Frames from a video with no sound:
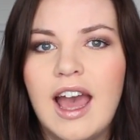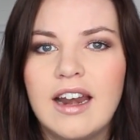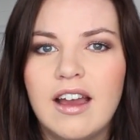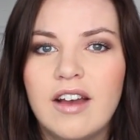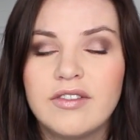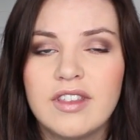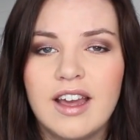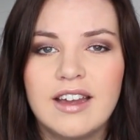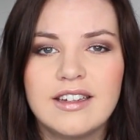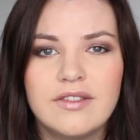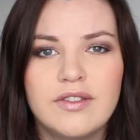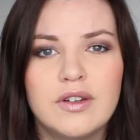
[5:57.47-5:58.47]
and after that
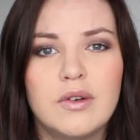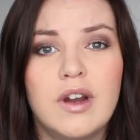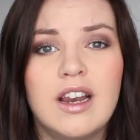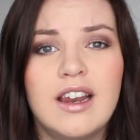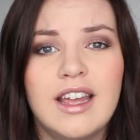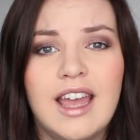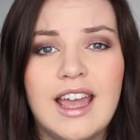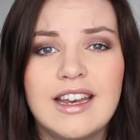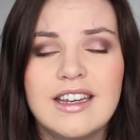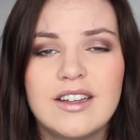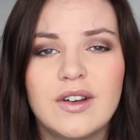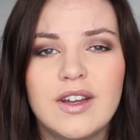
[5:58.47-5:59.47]
I did feel quite
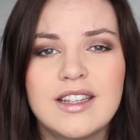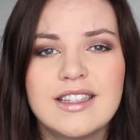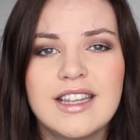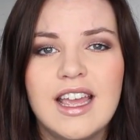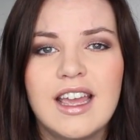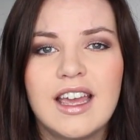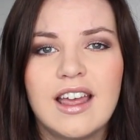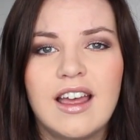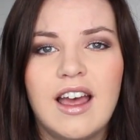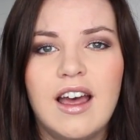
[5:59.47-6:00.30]
lightheaded and quite sick.